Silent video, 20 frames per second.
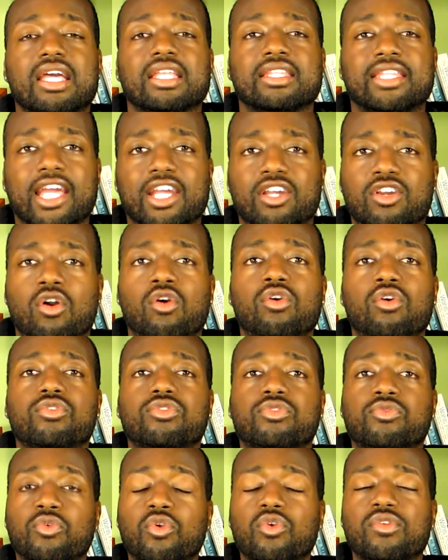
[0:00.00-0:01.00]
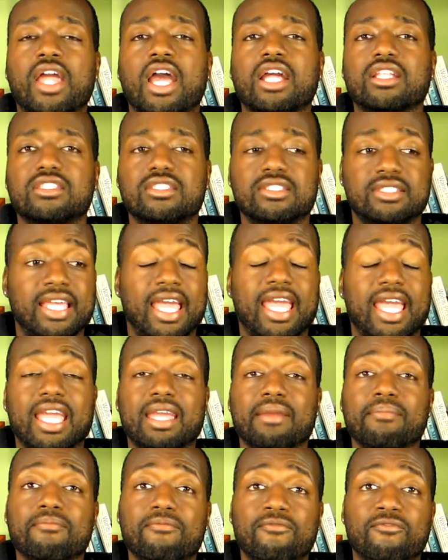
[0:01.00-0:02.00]
They go through that
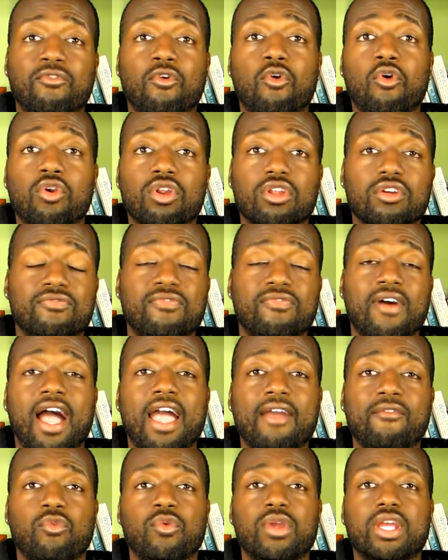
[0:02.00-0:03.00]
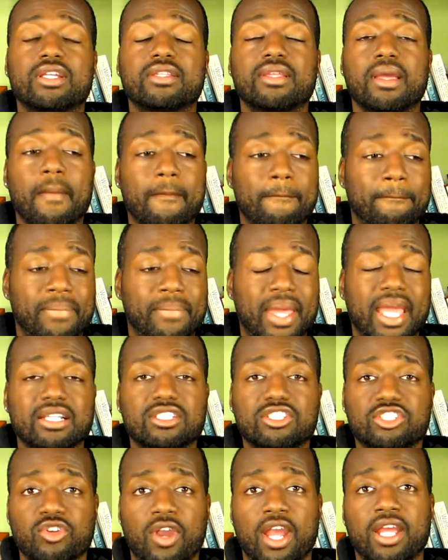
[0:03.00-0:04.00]
same 4 to 5 weeks
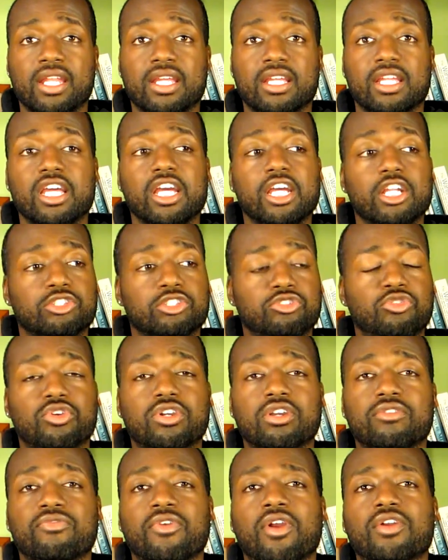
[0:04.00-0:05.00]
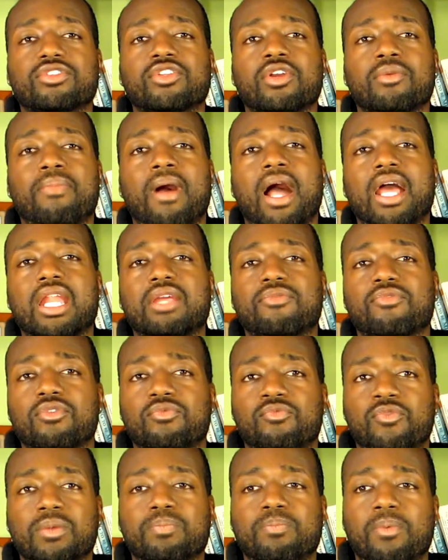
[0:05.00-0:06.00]
base training to convert their body from
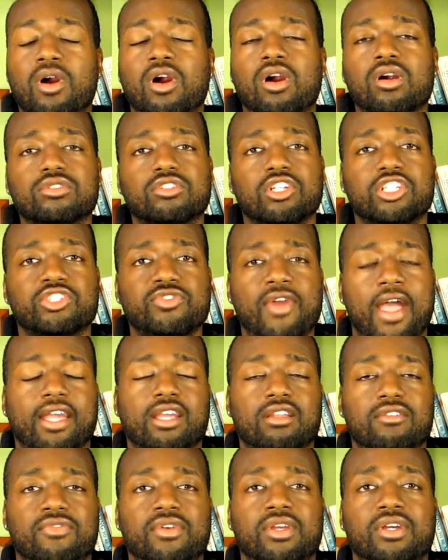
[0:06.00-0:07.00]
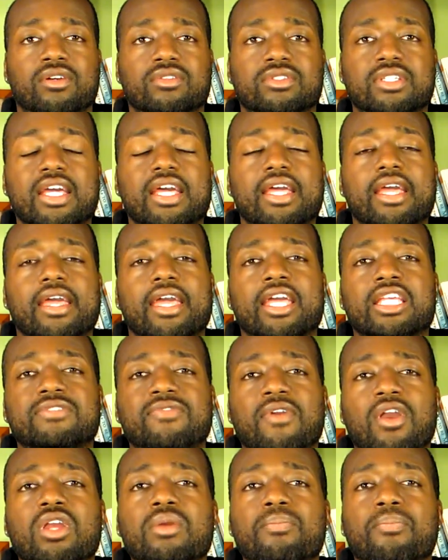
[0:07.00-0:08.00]
football to track and field. It's
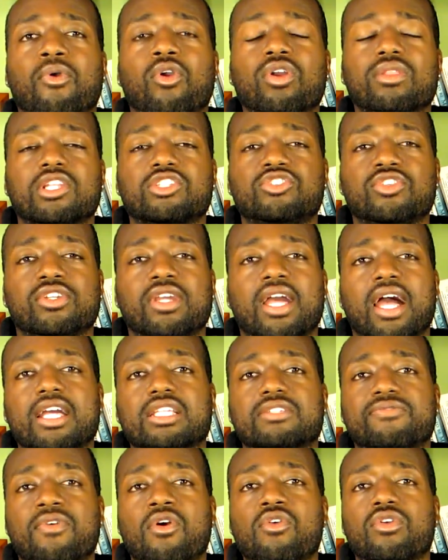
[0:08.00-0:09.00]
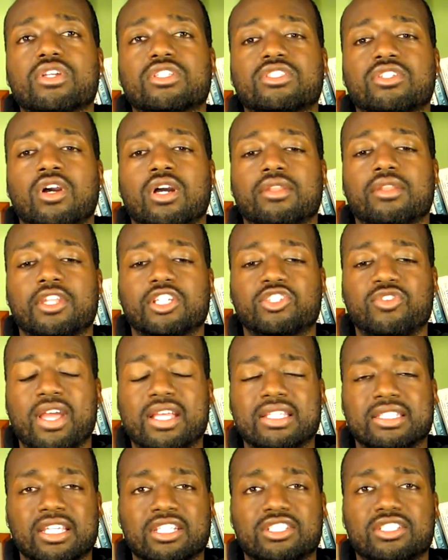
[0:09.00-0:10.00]
very important that you guys focus on the
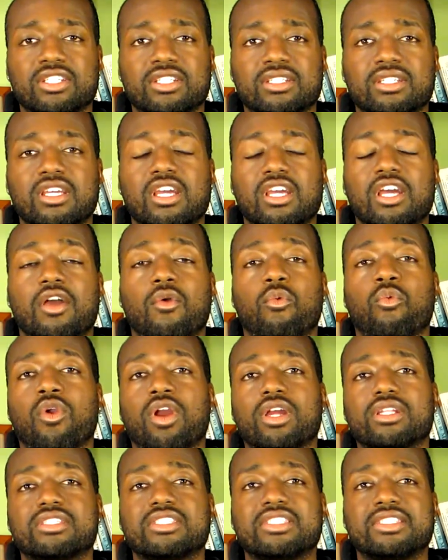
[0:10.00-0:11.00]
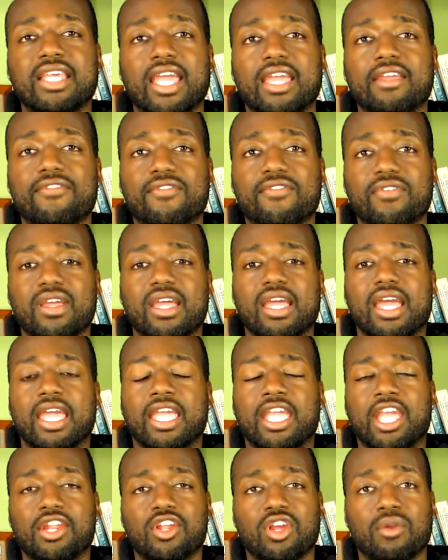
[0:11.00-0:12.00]
transition where it's safe,
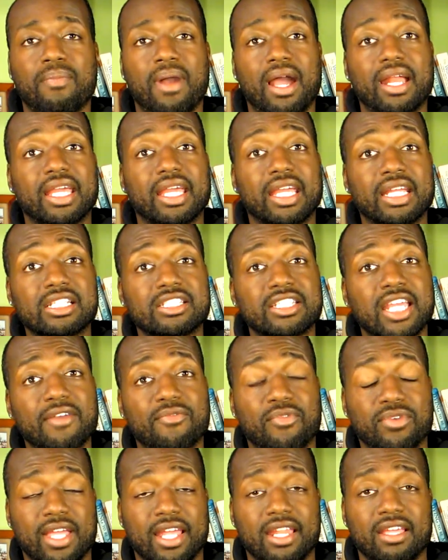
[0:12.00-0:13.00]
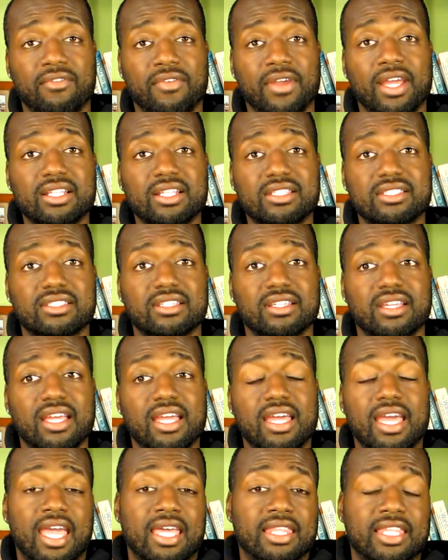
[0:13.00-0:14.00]
getting your body in shape for that event,
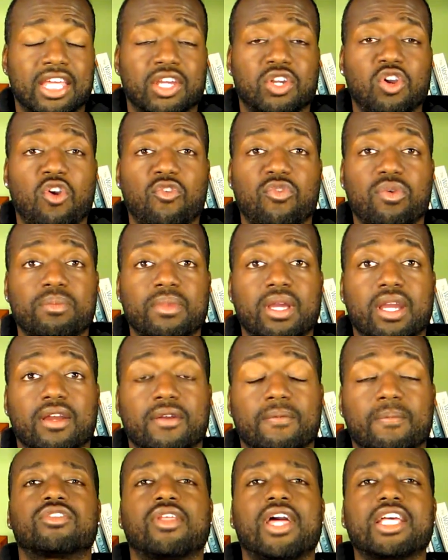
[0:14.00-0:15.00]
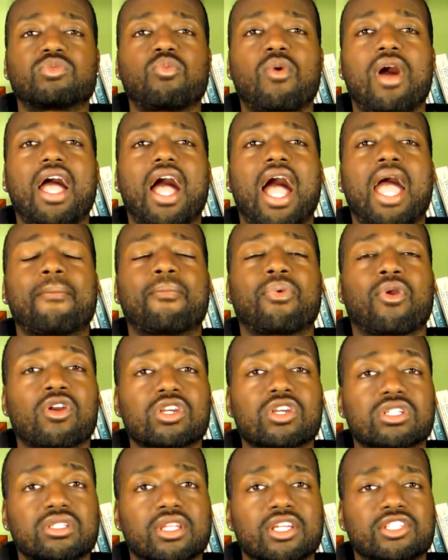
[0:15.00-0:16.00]
and then go from there. So that's why I
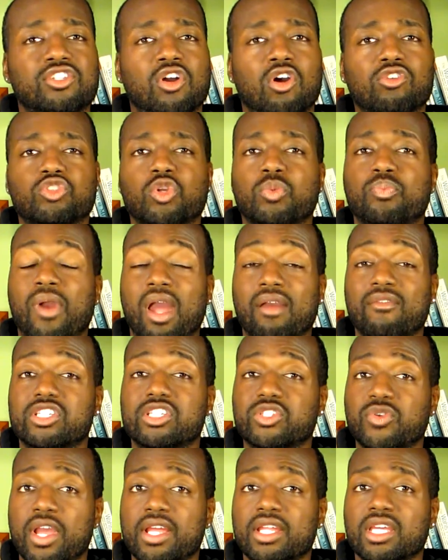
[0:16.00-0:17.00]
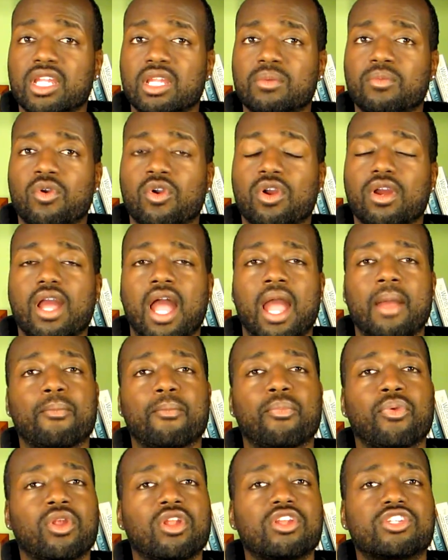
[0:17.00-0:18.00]
personally don't do private training anymore. I'm
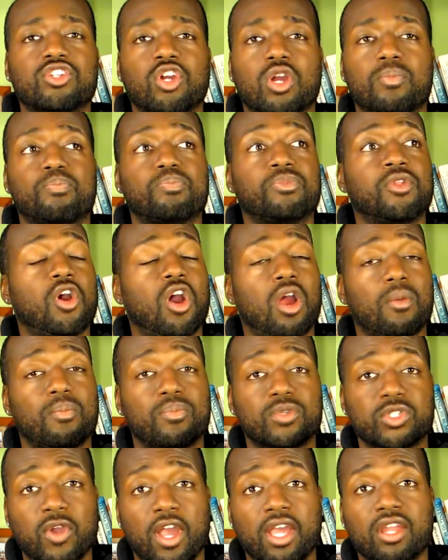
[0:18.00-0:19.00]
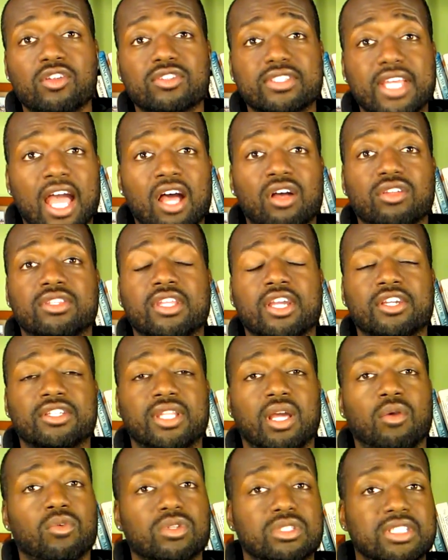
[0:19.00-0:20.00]
pretty sure there are trainers out there
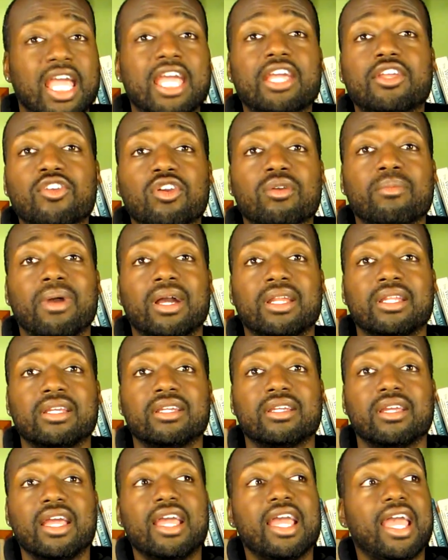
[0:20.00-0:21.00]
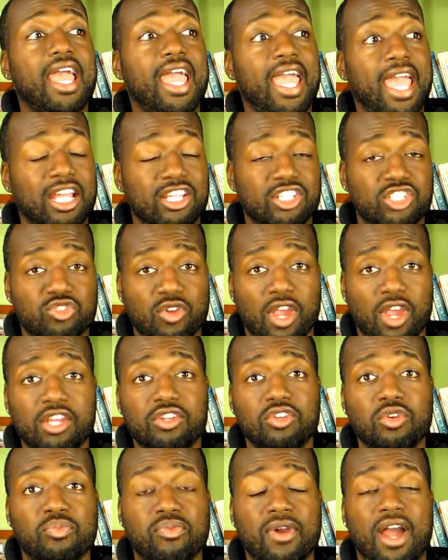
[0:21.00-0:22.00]
that will take your money and train
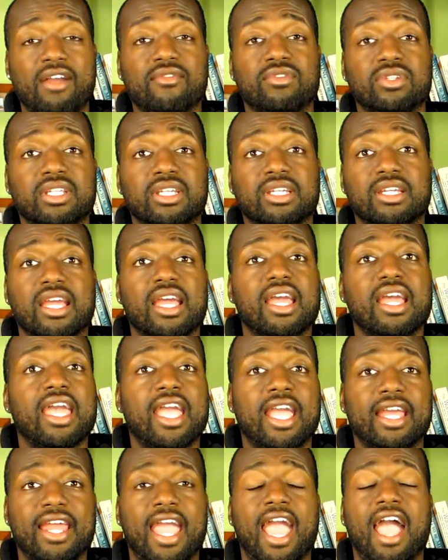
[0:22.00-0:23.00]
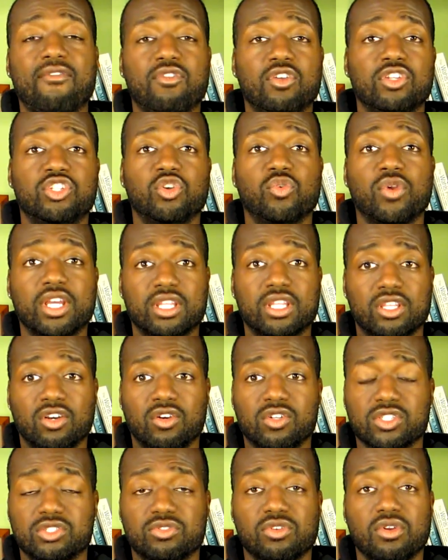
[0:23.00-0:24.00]
you privately and have you doing
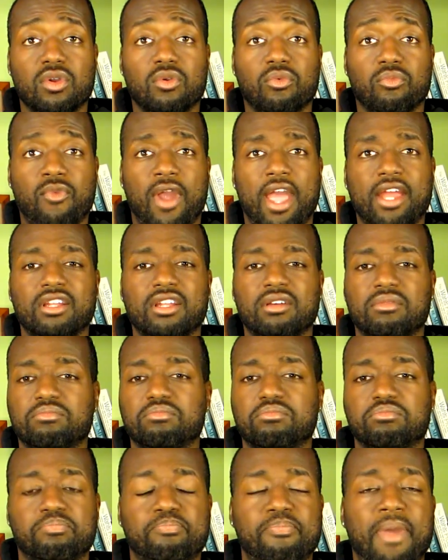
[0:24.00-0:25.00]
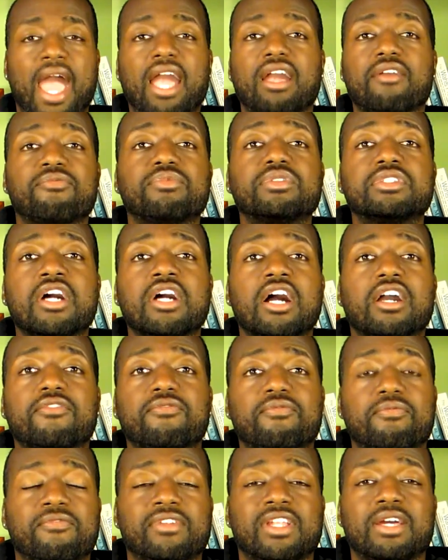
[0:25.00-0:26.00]
those random back
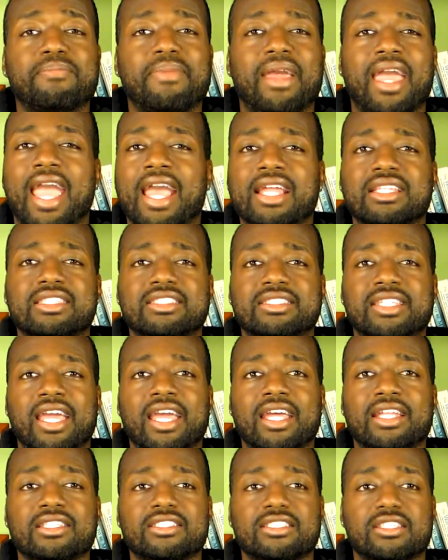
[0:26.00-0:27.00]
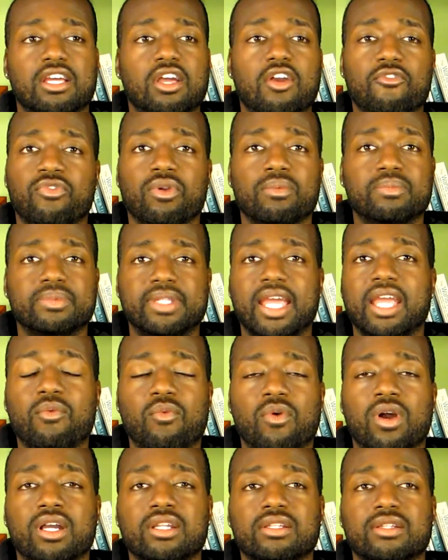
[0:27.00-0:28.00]
tuck flip handstands from day
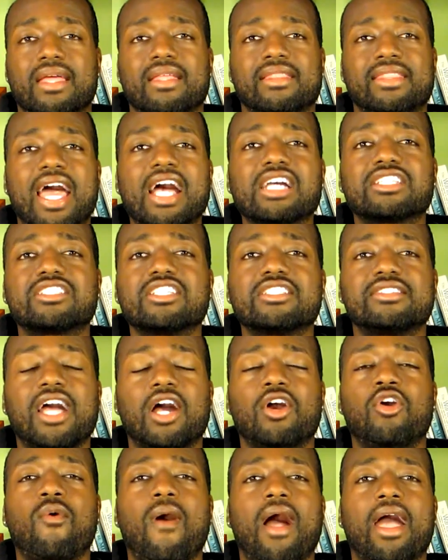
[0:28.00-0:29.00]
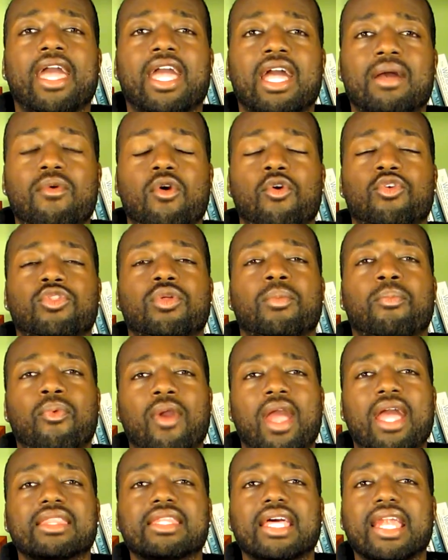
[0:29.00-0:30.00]
one. That's just not who I am or the
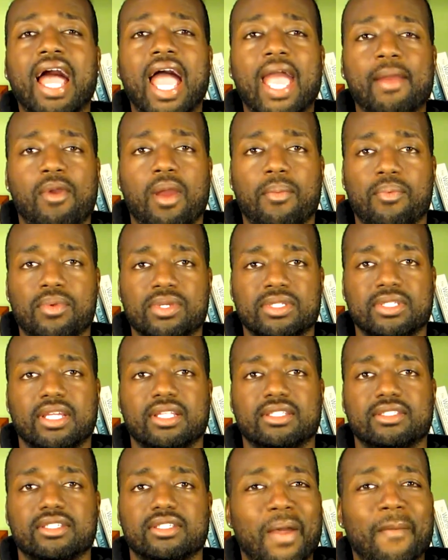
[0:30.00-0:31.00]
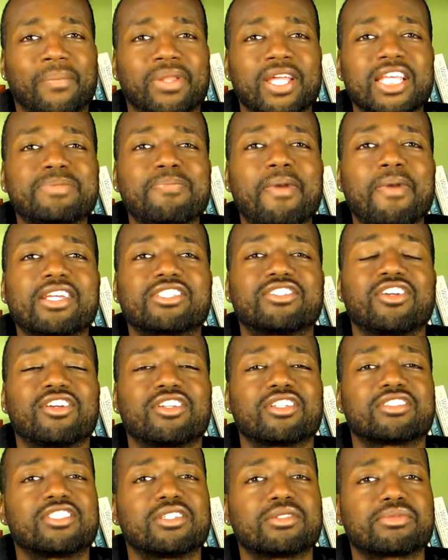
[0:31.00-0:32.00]
brand that I represent. Please make sure
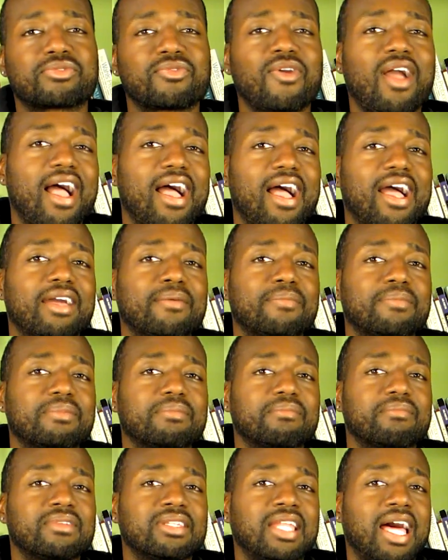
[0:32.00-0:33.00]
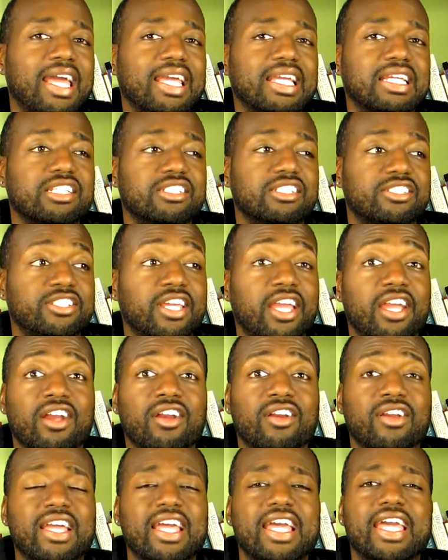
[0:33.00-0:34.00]
to subscribe, like,
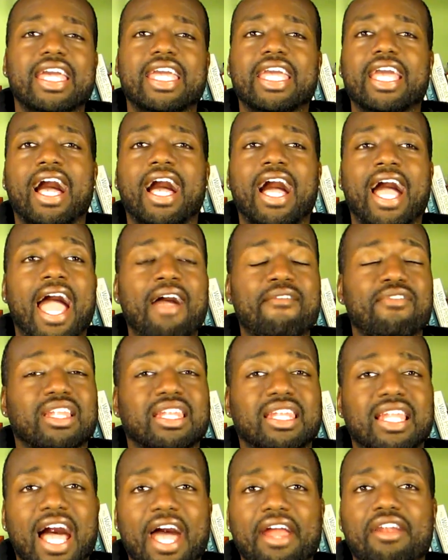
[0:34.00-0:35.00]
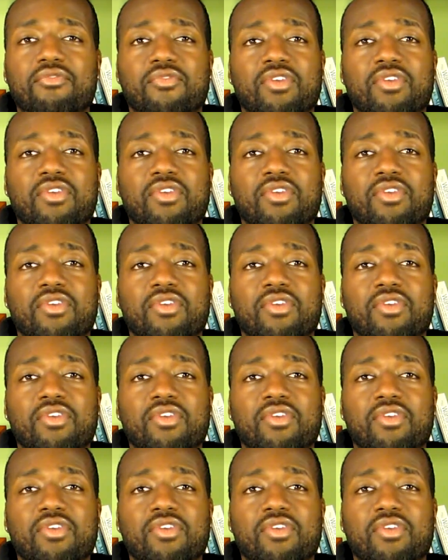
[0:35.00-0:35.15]
share. I have a lot of